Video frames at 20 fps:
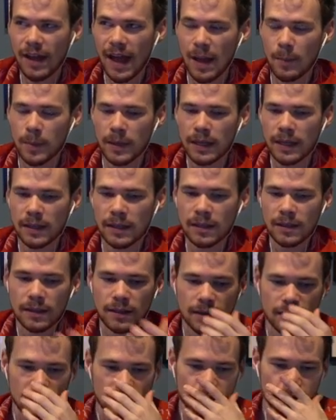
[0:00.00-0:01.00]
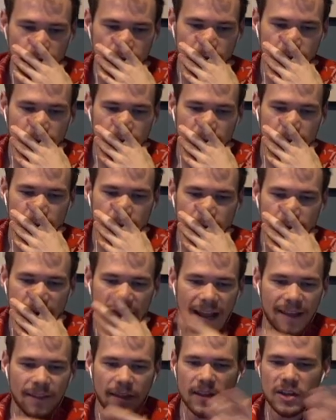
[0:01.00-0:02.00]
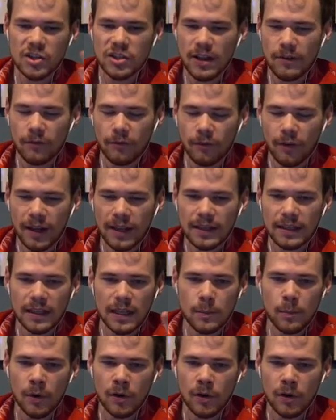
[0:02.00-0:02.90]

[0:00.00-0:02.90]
happening? And then they just have a fight. He